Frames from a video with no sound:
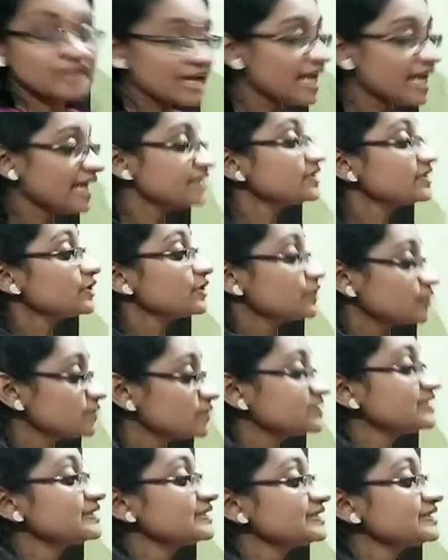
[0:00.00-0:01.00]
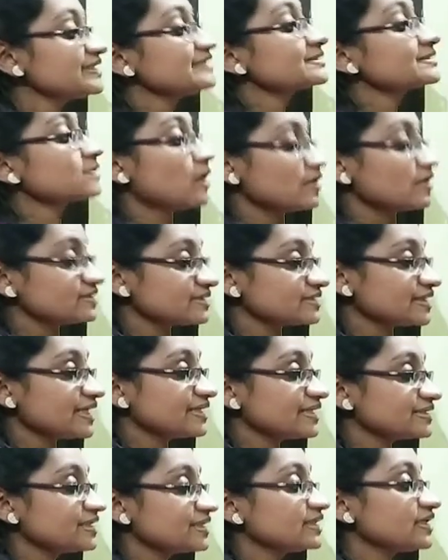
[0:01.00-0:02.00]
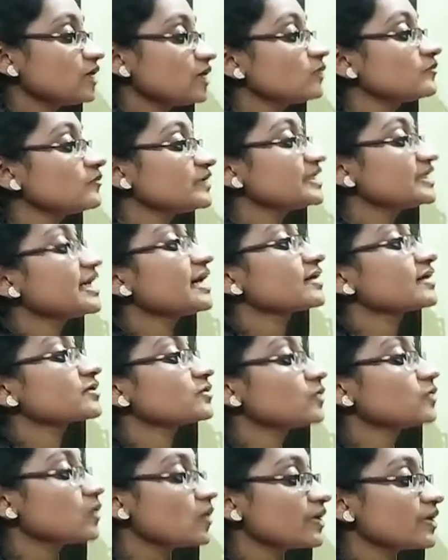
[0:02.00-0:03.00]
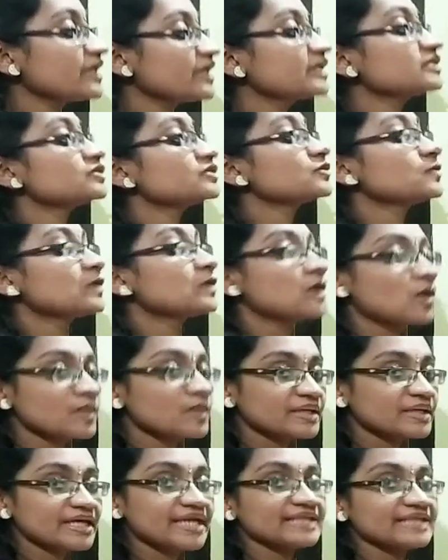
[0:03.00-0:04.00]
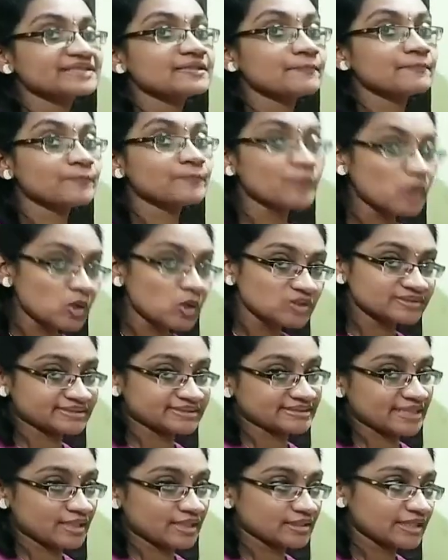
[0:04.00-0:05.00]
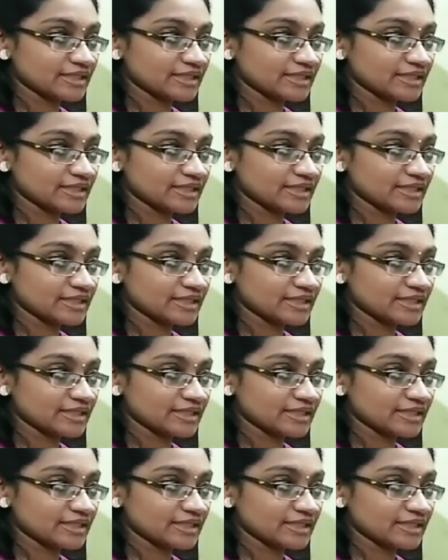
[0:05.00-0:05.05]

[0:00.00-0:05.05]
And using this constellation, now we are going to locate the pole star.